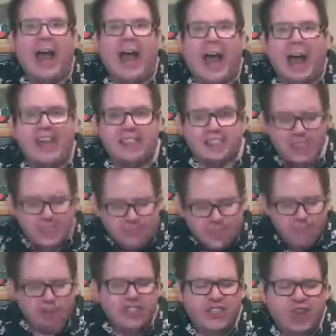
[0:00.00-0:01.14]
And
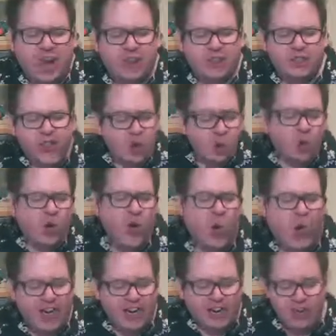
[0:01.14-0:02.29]
my sons were
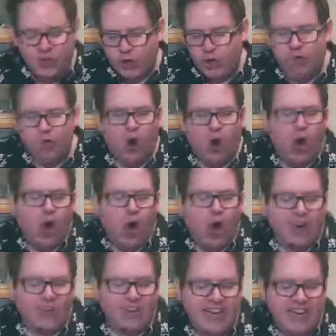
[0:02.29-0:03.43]
quite
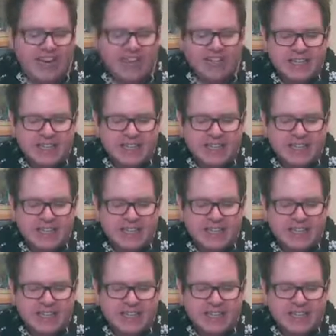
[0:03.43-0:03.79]
neurotic,